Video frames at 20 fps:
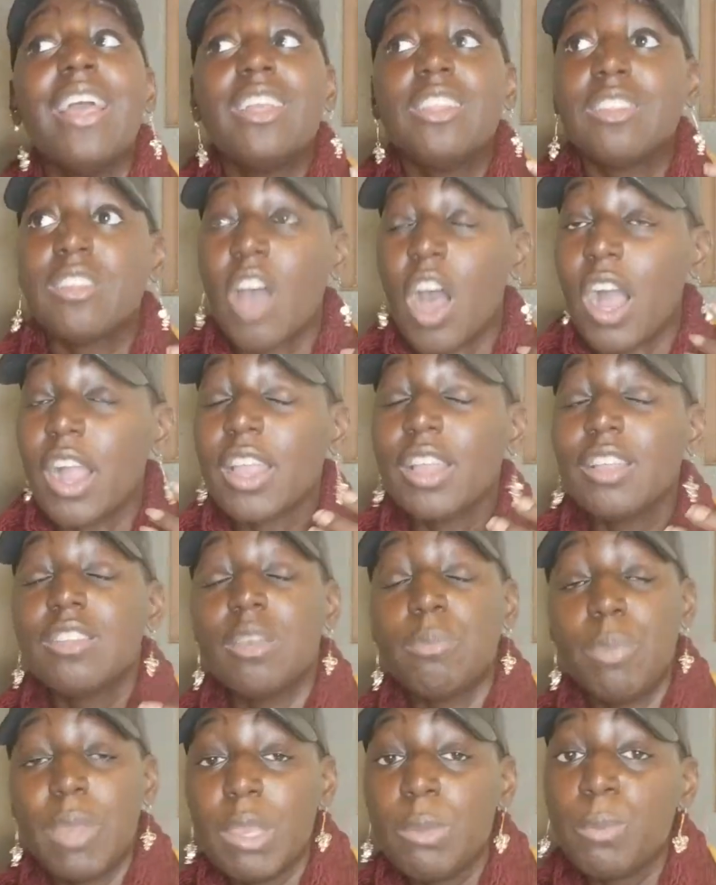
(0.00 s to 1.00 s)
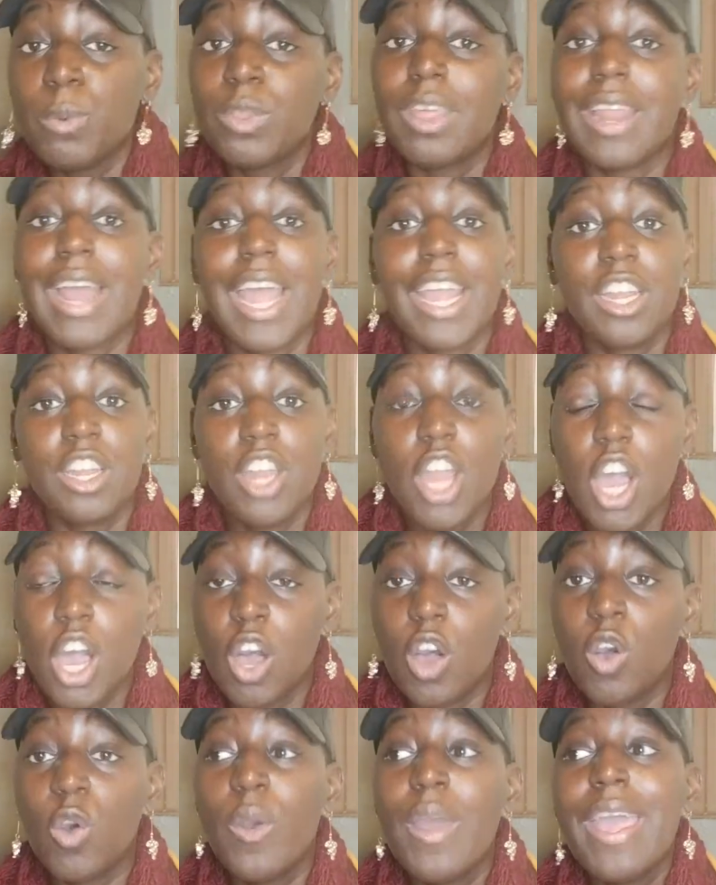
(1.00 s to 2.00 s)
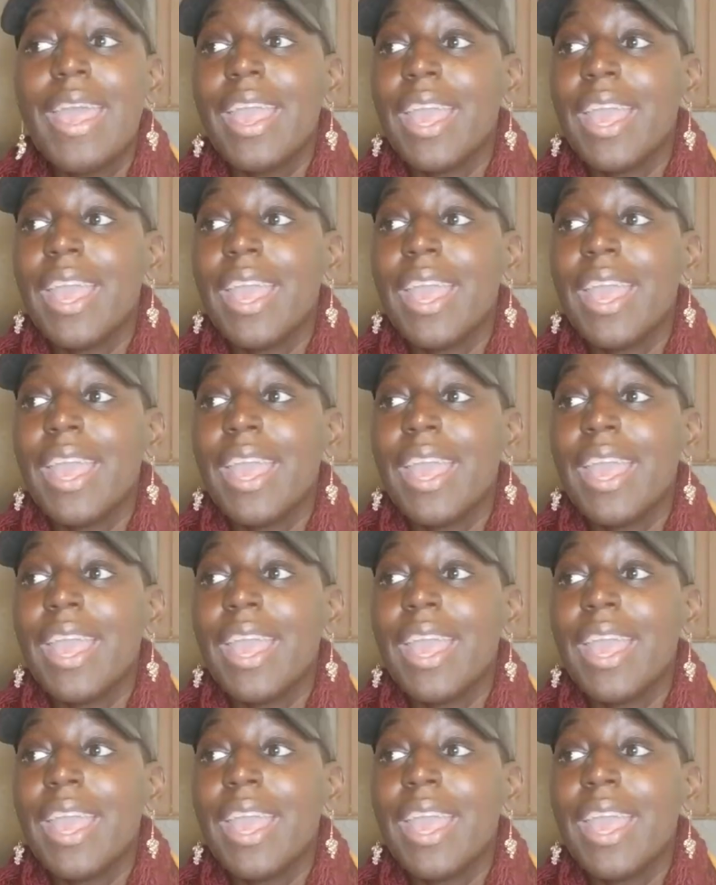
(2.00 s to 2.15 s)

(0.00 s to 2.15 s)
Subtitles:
talking to people that I know.